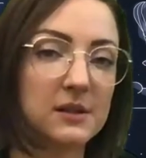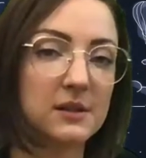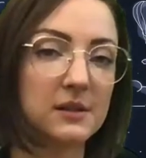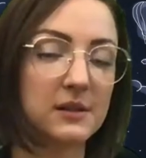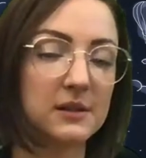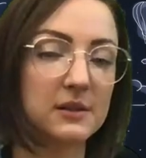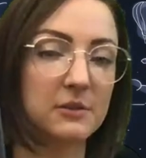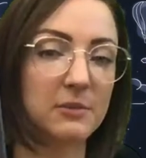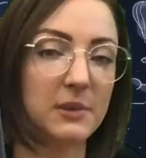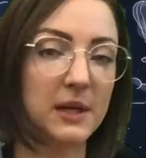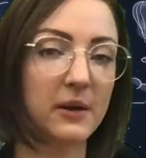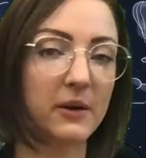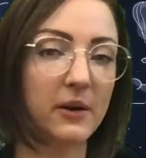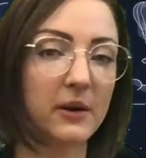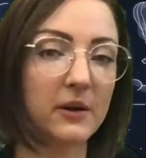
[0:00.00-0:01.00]
So this will
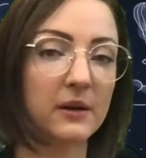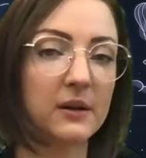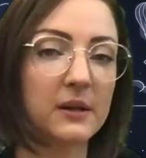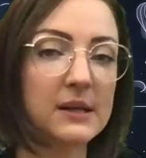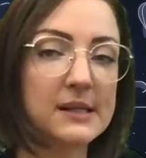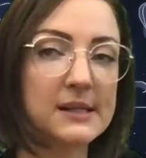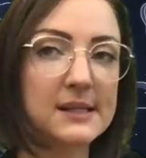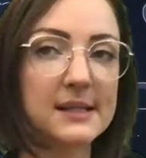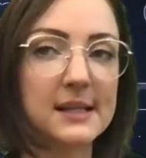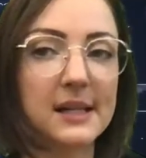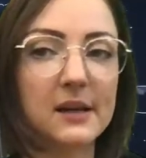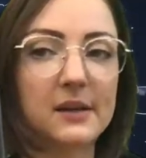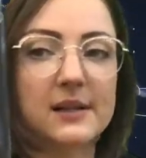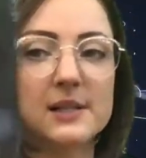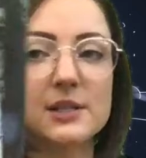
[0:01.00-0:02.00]
be in our
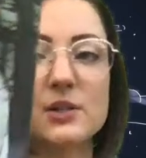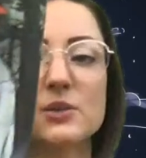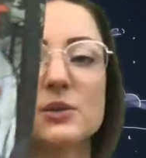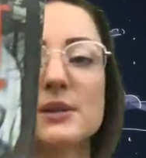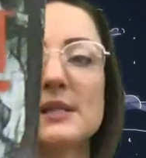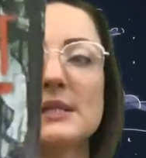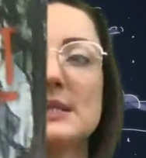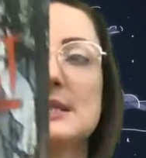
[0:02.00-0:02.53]
scary stories